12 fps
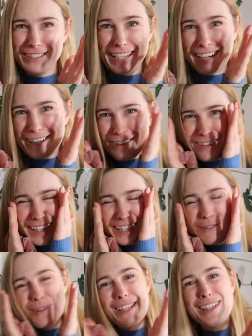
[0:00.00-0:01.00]
now in
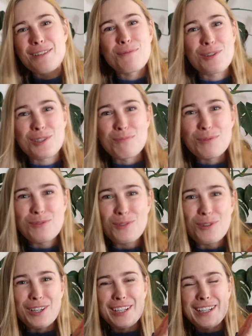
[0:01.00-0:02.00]
a way that it wasn't
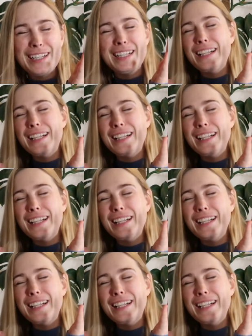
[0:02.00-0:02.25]
before.